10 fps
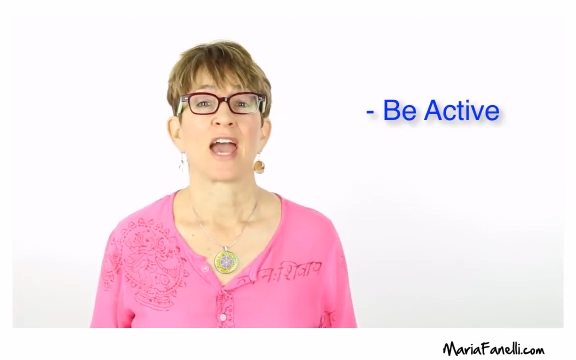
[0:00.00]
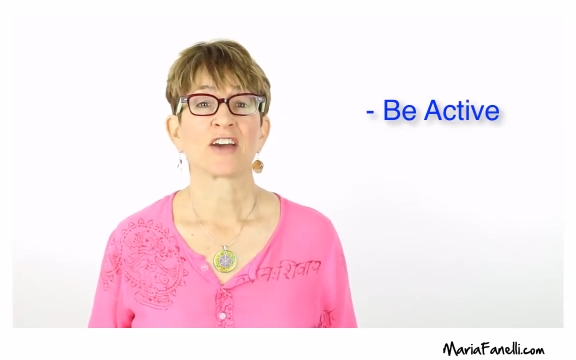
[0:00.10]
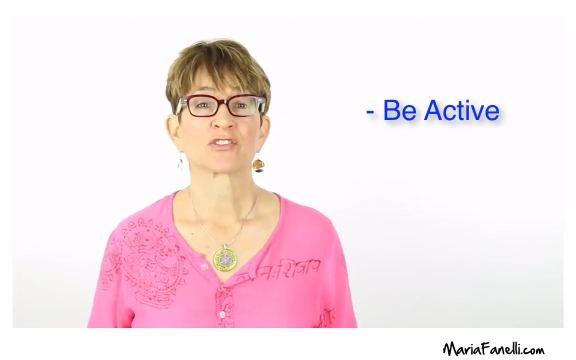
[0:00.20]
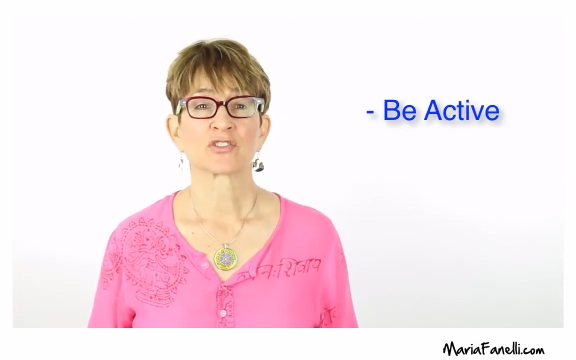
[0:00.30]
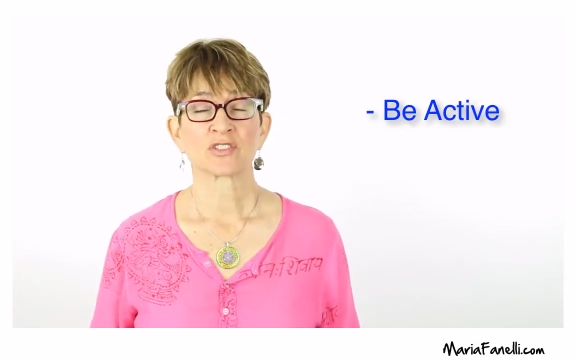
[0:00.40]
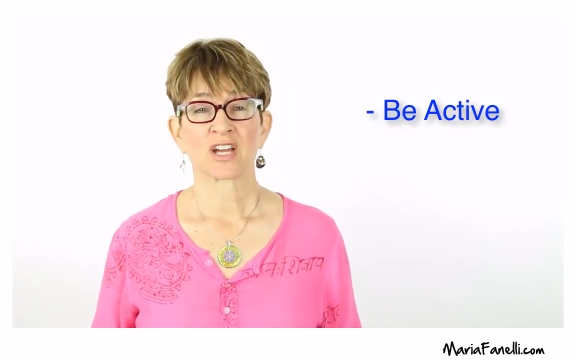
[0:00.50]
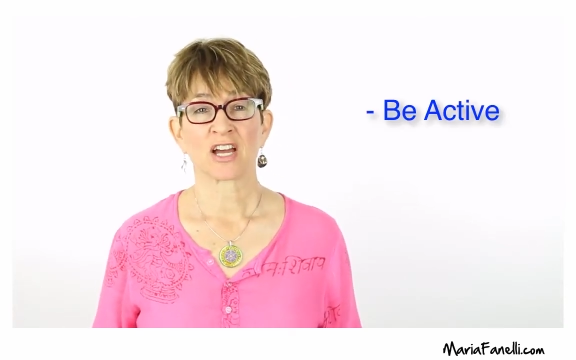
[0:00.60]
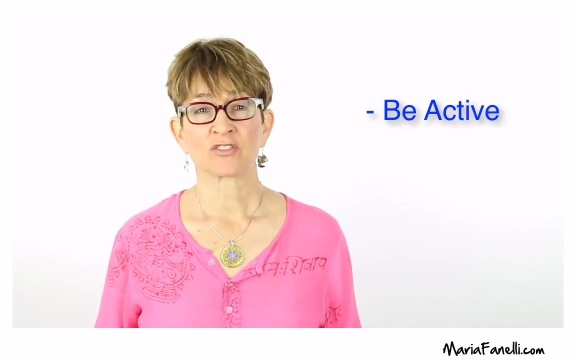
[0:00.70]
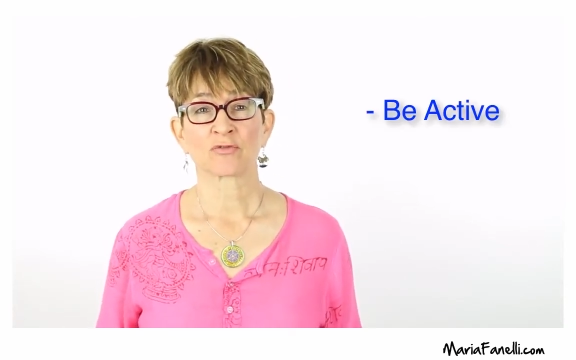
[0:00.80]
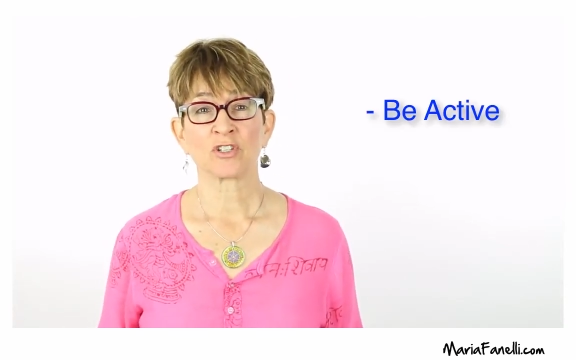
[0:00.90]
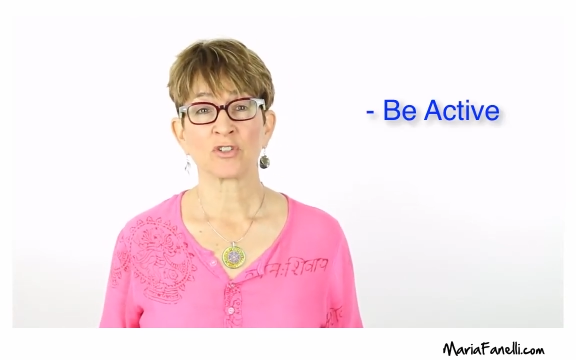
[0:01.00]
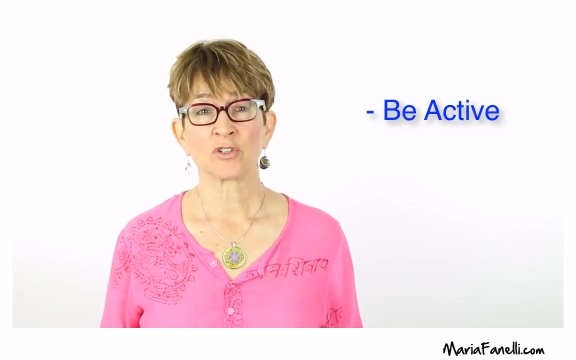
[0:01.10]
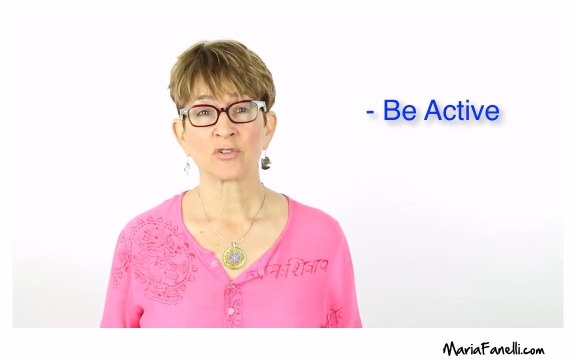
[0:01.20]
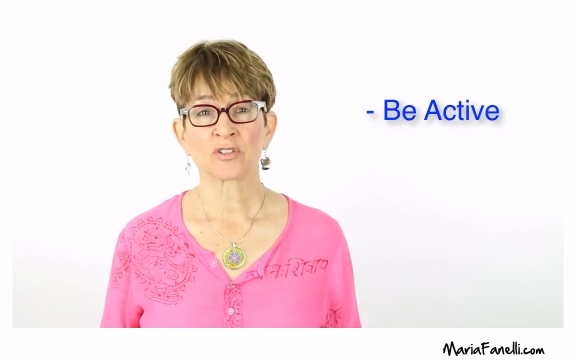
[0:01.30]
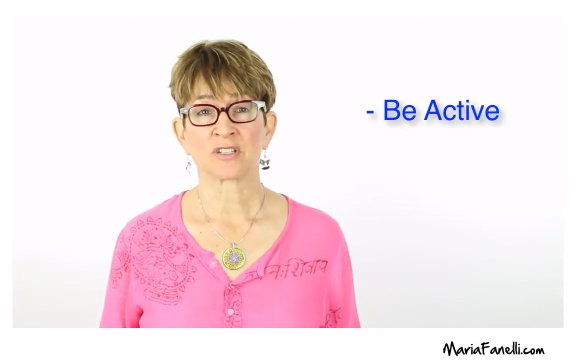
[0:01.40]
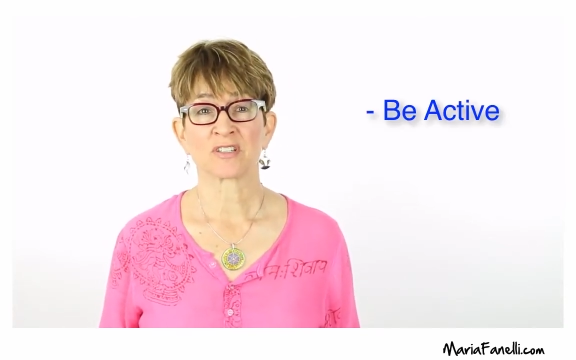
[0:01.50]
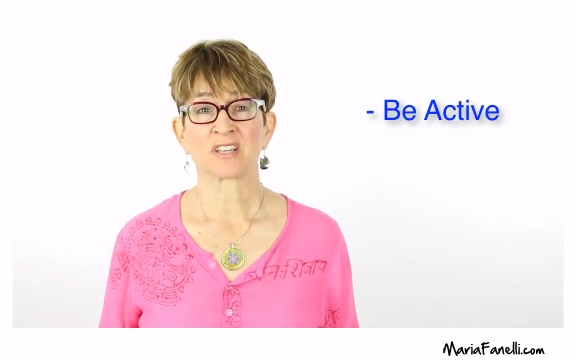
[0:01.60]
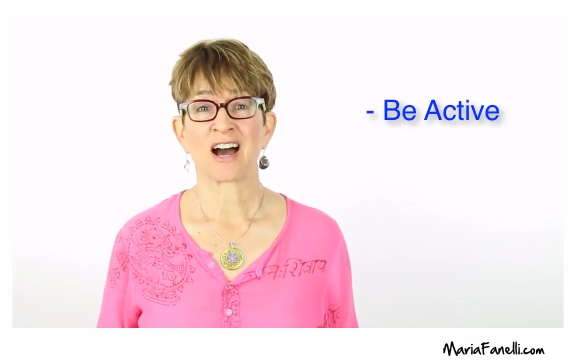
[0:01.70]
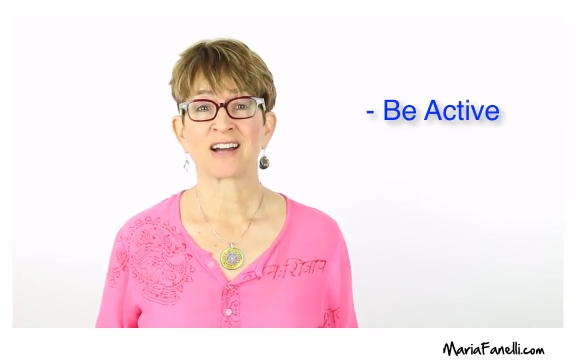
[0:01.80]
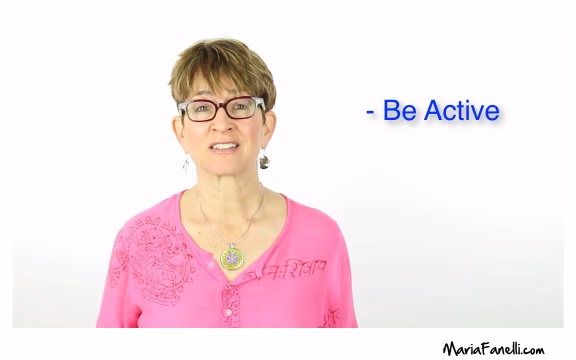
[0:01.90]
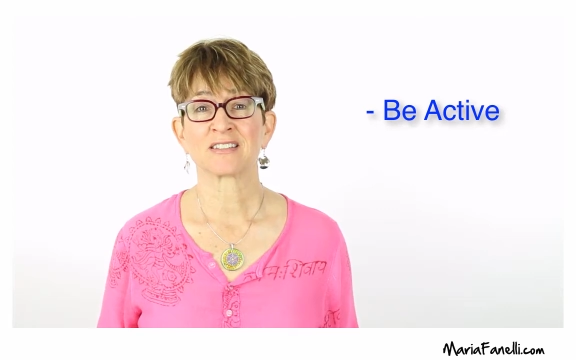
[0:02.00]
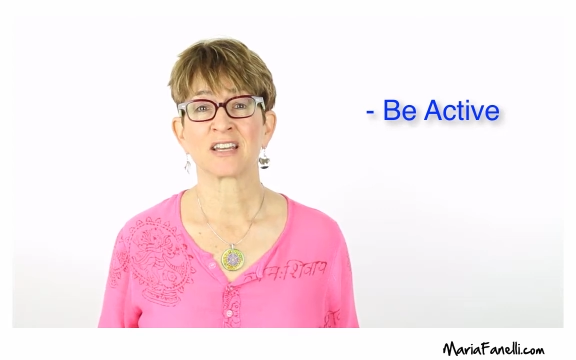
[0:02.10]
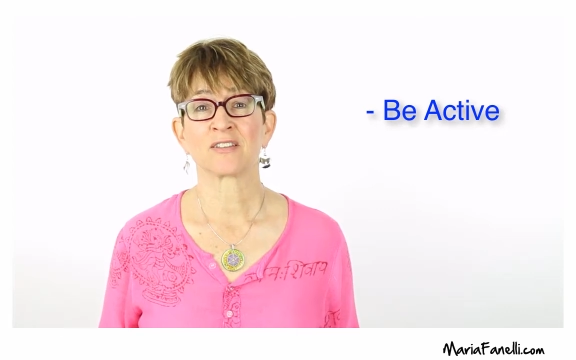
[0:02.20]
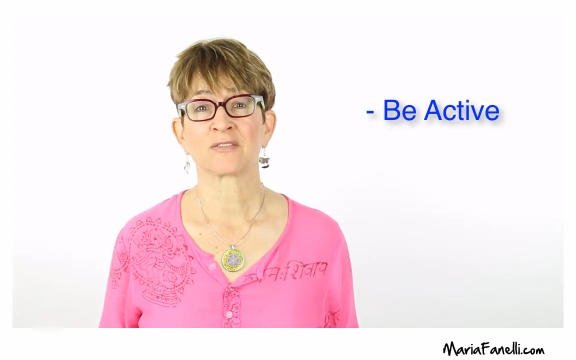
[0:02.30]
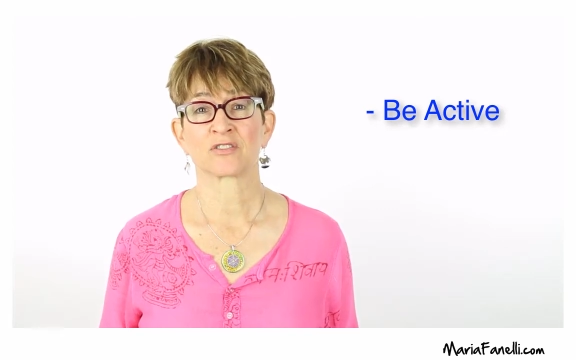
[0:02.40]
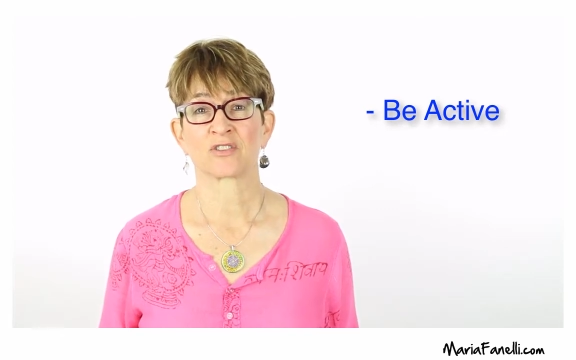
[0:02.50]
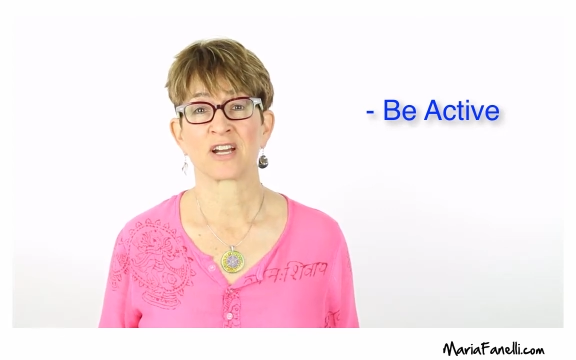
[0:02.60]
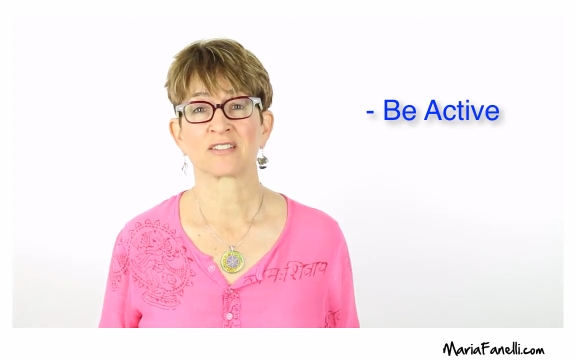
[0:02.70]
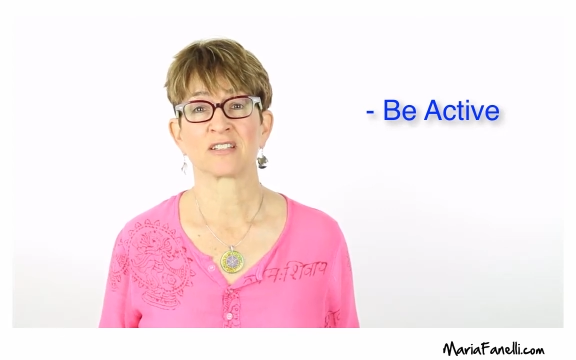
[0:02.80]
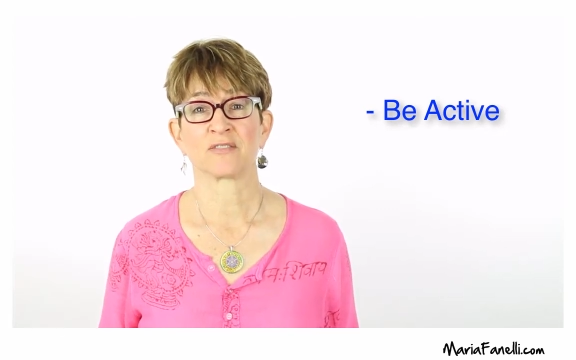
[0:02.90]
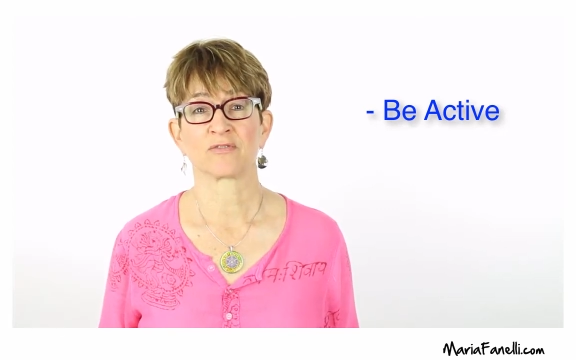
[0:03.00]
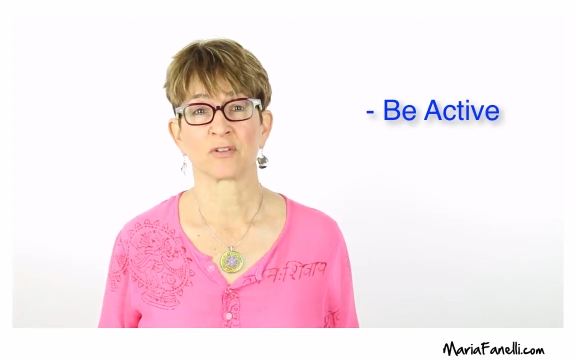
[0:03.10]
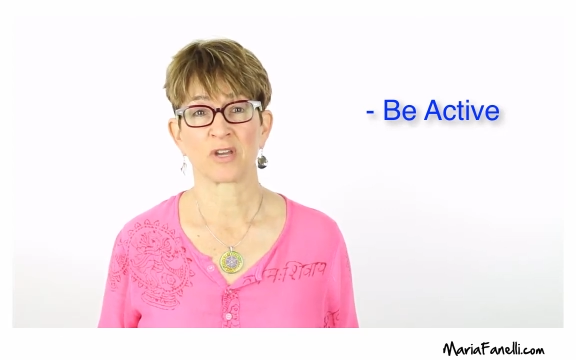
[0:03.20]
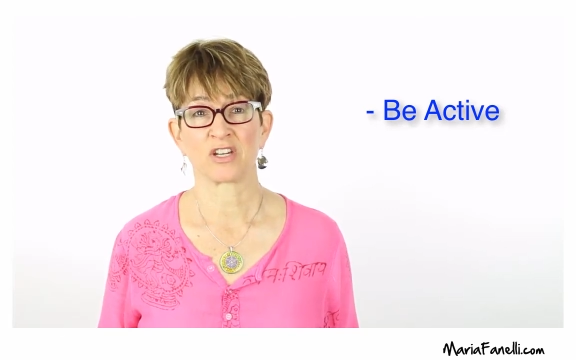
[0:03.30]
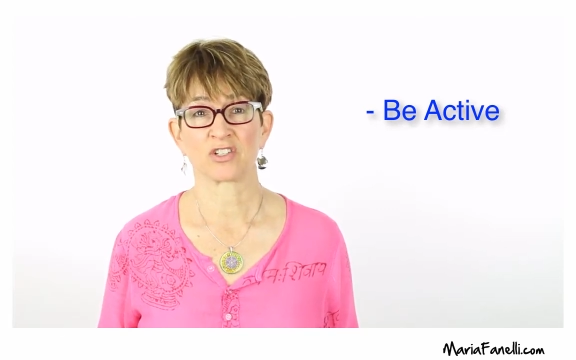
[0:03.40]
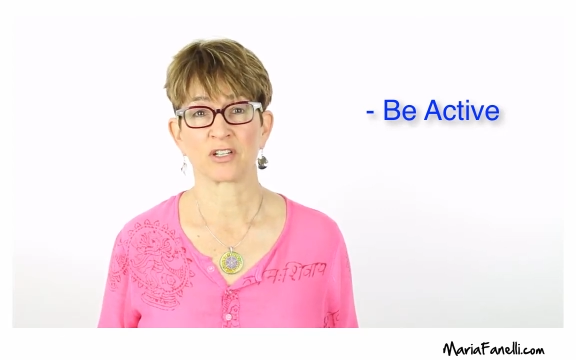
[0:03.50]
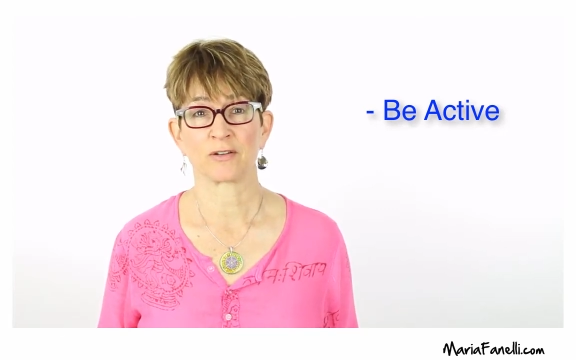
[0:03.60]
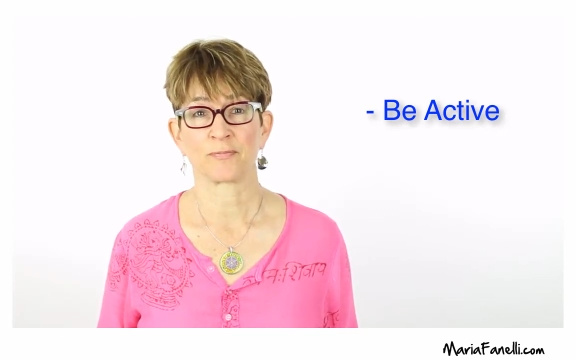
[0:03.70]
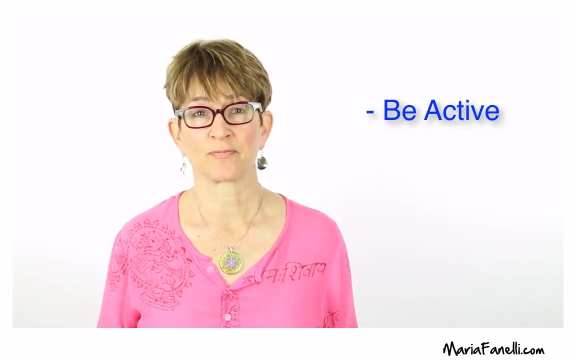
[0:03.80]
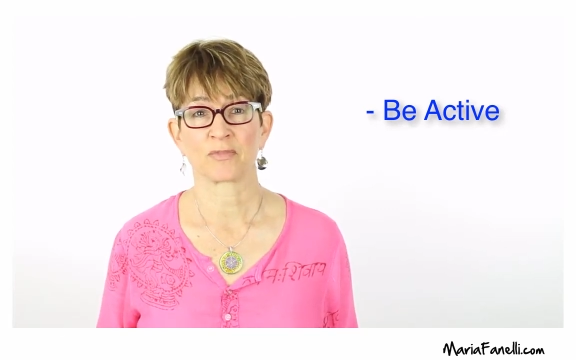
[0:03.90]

Exercise reduces oxidative stress and inflammation,